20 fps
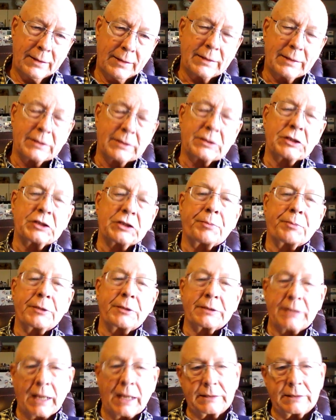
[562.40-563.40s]
This is
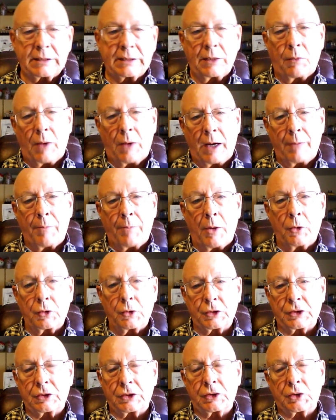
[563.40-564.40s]
precisely why
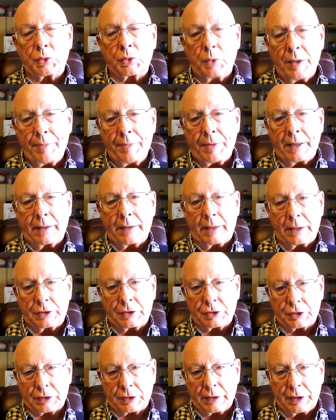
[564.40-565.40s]
most sweeping
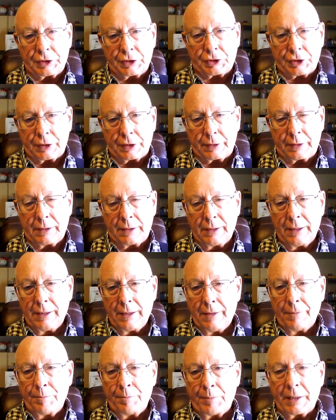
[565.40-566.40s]
legislation
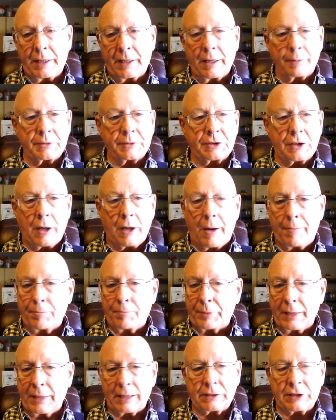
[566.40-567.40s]
becomes
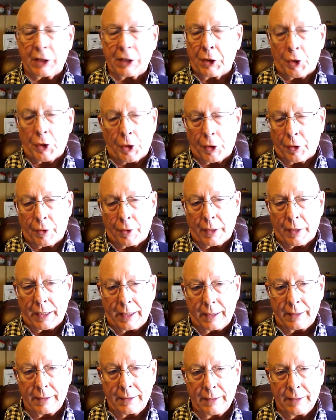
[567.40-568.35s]
complex in a hurry,